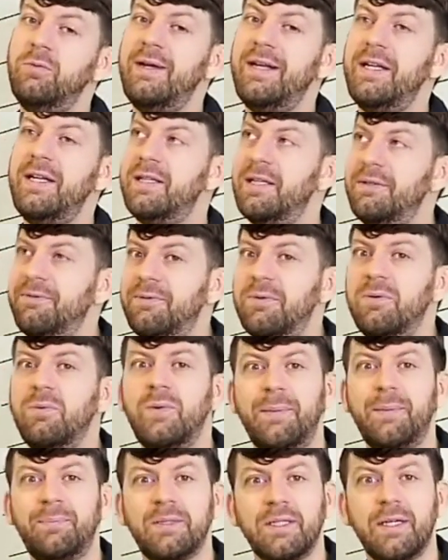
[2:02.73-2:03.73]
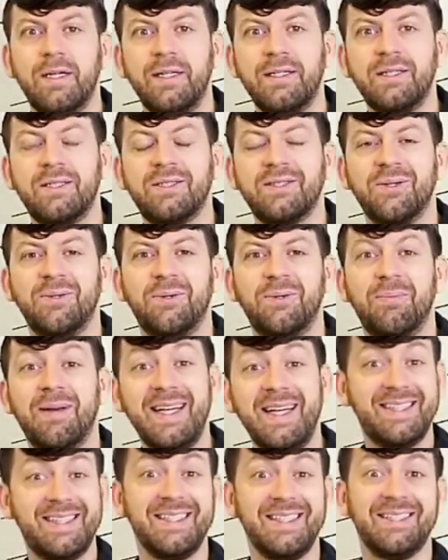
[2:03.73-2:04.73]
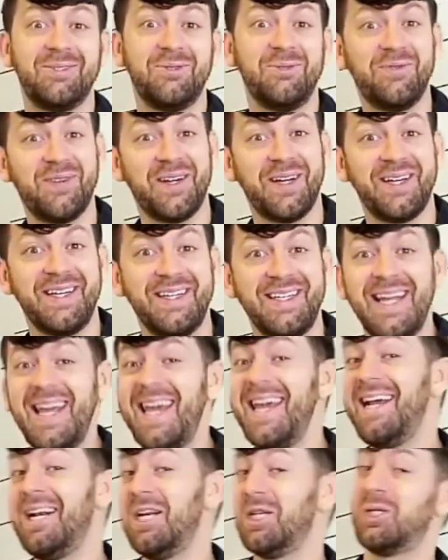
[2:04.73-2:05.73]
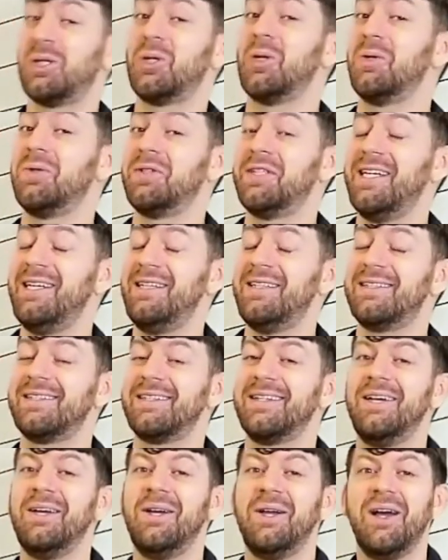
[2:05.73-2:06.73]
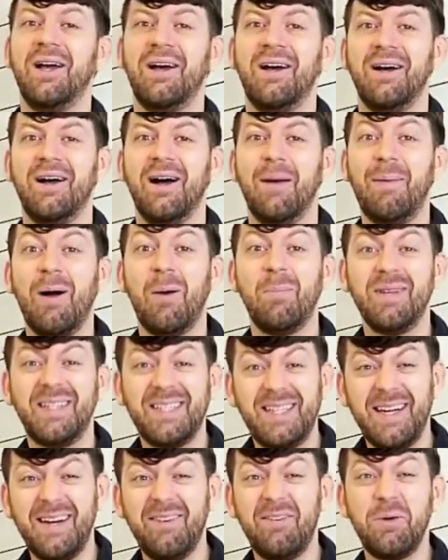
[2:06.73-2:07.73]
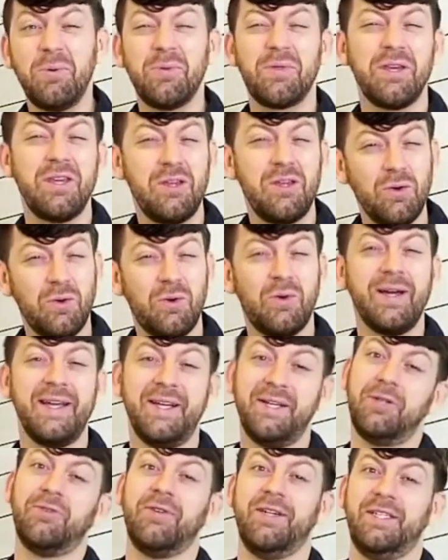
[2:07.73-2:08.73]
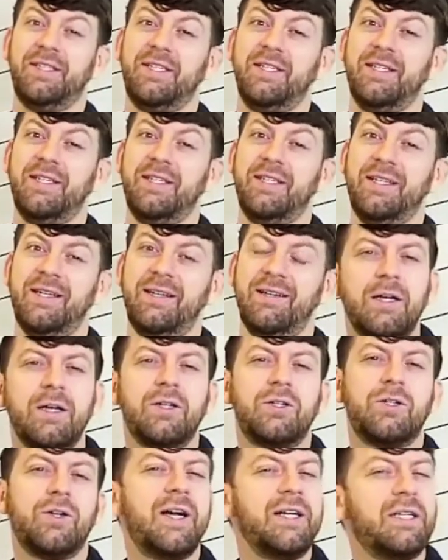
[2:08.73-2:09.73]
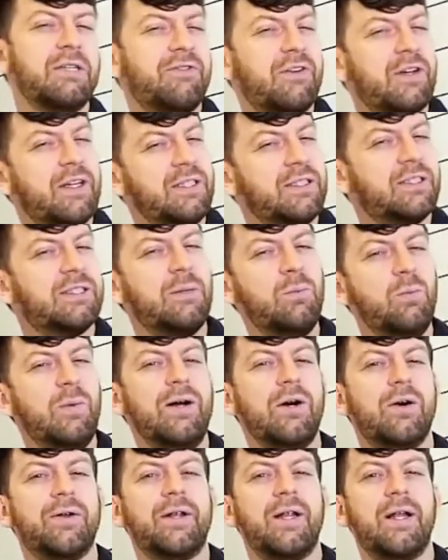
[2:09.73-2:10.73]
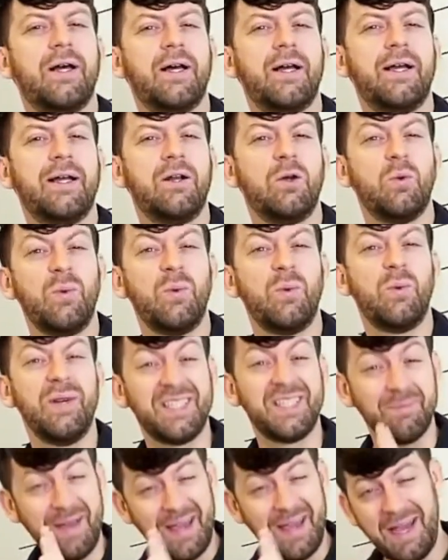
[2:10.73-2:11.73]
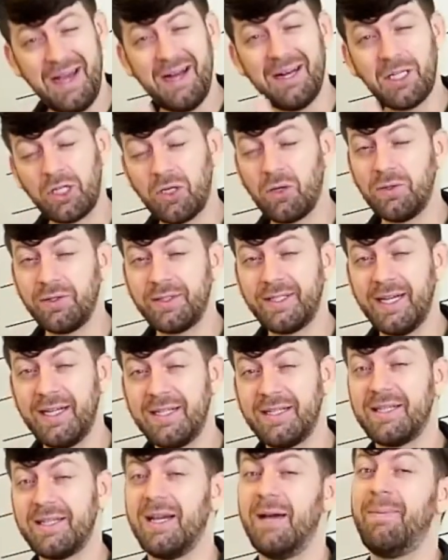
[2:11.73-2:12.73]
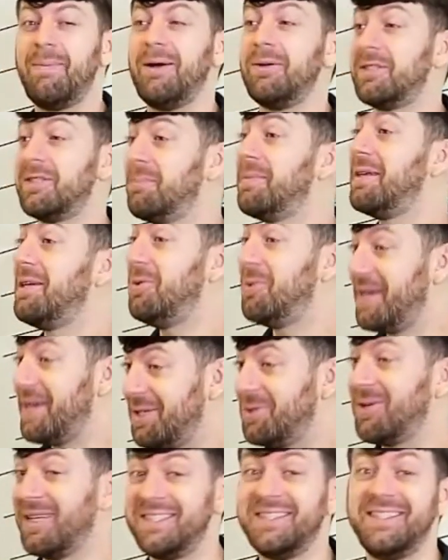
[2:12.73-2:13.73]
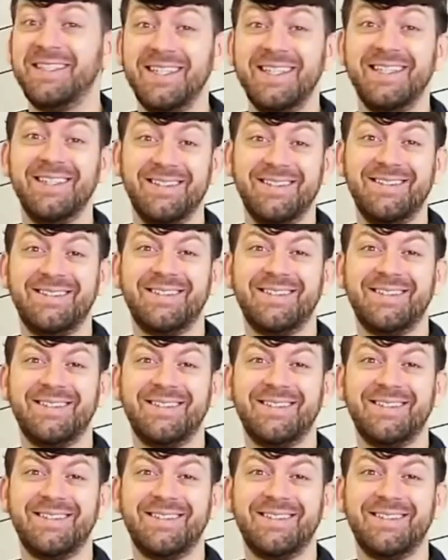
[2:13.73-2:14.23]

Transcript: different websites or places to find English content about material that you're interested in. Try to find somewhere online with some English content about something you're interested in.